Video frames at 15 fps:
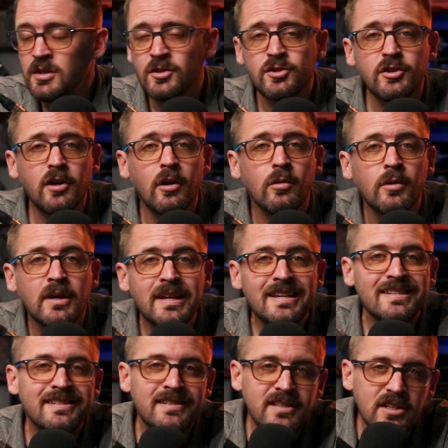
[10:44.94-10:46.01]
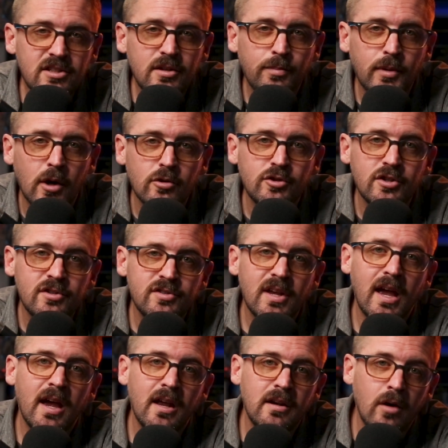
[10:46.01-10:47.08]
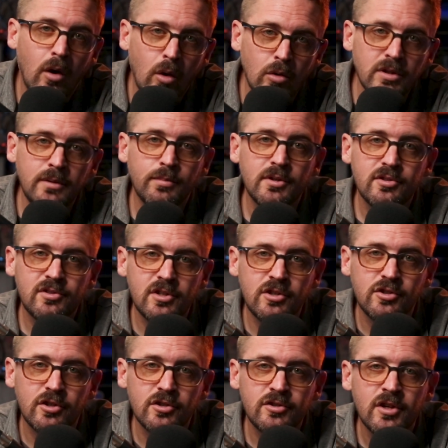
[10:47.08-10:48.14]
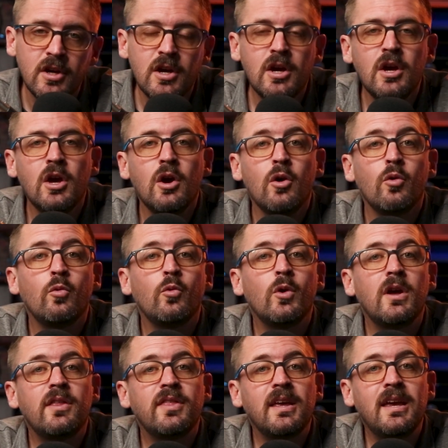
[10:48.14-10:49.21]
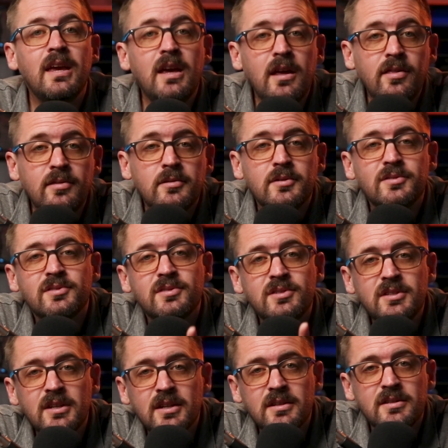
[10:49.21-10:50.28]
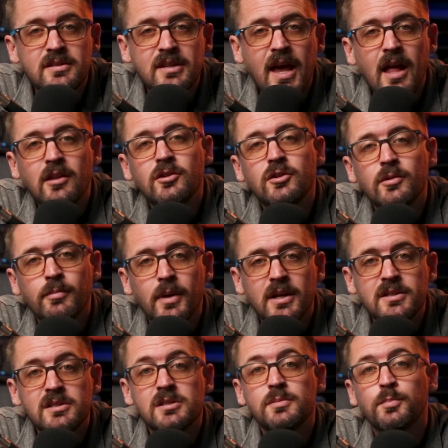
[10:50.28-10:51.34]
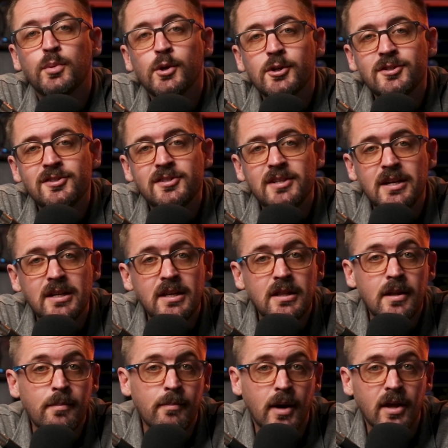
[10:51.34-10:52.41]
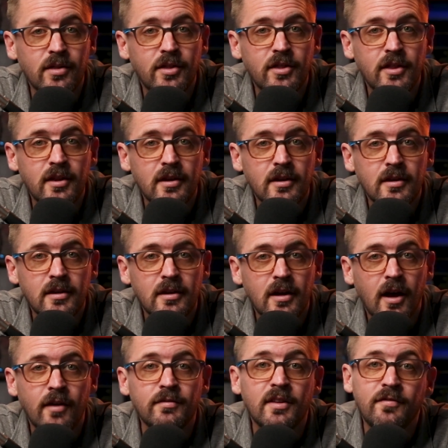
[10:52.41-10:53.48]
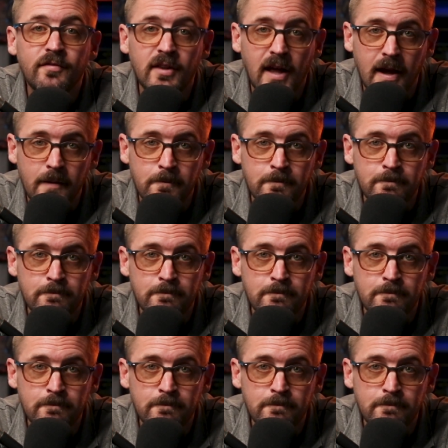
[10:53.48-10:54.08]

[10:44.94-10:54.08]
So 6 approaches and holding procedures within the 6 calendar months preceding the month of the flight.